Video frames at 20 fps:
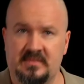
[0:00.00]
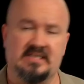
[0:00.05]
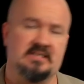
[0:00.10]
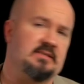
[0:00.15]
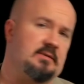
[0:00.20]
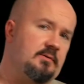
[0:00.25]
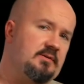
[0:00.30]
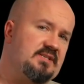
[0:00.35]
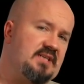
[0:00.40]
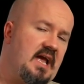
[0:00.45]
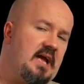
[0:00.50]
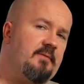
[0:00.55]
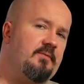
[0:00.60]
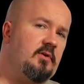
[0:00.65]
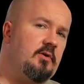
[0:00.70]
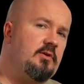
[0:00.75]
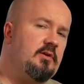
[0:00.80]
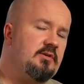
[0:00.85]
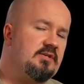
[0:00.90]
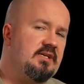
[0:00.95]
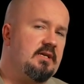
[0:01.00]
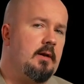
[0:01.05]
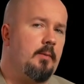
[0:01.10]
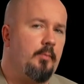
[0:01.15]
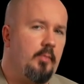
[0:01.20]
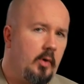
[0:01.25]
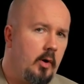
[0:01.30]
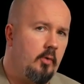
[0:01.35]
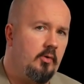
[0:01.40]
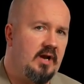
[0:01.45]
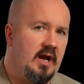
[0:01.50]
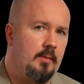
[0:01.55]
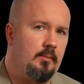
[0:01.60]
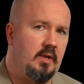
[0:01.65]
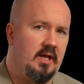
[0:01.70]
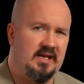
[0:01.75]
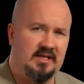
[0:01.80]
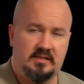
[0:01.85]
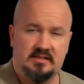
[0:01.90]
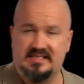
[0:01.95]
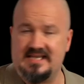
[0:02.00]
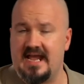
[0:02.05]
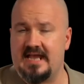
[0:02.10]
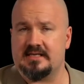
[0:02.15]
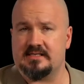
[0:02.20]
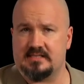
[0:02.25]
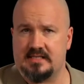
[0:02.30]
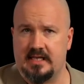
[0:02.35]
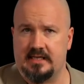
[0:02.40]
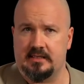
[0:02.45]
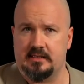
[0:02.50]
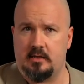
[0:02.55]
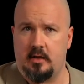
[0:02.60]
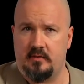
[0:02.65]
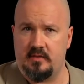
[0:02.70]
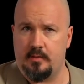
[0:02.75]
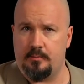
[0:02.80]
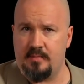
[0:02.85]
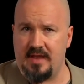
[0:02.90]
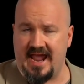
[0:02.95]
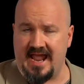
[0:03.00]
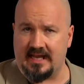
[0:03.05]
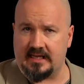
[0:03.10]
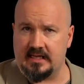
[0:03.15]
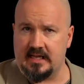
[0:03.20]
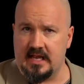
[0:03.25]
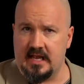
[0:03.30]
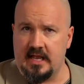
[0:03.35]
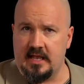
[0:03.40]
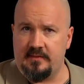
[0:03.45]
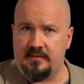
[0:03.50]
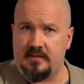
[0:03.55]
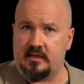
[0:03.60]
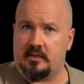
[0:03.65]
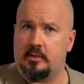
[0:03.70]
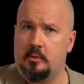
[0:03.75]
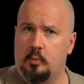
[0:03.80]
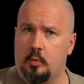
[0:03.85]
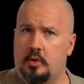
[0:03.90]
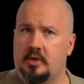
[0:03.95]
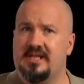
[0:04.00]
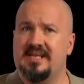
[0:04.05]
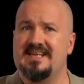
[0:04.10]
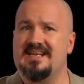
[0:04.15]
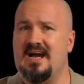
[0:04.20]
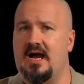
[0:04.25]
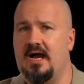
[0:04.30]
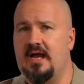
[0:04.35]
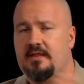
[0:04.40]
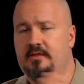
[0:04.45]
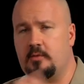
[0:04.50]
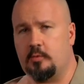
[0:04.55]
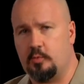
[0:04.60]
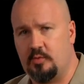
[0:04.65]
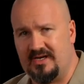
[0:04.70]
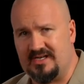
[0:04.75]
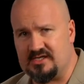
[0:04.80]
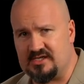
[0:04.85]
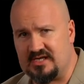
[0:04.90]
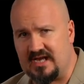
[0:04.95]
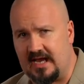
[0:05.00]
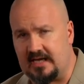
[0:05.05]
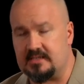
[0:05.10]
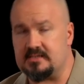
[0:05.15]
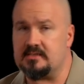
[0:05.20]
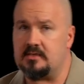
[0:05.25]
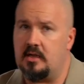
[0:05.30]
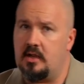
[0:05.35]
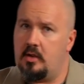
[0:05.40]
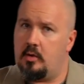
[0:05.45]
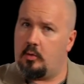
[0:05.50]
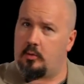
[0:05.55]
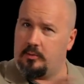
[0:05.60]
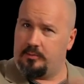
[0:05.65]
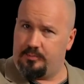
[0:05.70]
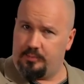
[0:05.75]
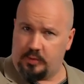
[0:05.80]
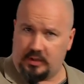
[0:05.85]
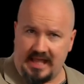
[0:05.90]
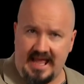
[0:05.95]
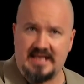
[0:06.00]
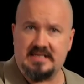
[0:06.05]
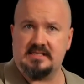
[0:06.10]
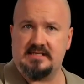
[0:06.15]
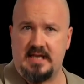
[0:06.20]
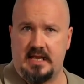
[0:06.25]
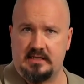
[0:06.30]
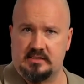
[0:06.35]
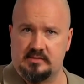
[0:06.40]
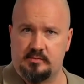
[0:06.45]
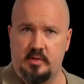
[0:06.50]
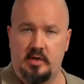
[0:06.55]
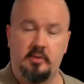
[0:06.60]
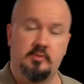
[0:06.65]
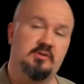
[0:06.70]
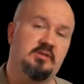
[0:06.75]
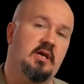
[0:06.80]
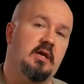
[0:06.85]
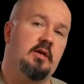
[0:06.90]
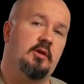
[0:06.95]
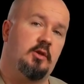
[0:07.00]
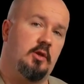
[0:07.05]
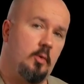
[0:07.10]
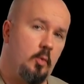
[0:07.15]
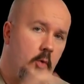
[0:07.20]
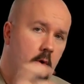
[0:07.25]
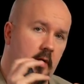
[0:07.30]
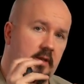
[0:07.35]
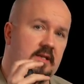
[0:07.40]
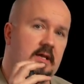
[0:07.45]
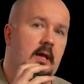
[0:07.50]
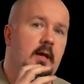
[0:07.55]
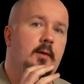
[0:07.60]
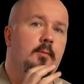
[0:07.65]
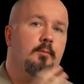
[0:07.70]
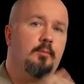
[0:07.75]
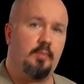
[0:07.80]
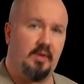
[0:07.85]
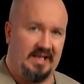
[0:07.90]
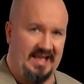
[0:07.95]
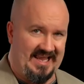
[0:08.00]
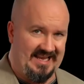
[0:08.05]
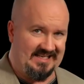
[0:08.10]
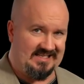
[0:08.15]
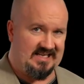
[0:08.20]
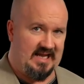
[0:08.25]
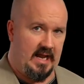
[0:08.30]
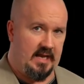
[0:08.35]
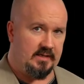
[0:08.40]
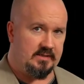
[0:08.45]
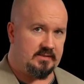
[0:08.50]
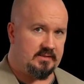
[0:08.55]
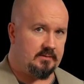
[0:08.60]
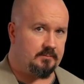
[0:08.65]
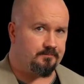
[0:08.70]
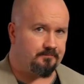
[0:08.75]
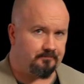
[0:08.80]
So say if you're using a program like TextEdit on the Mac that can work in either rich text or plain text modes, you want plain text.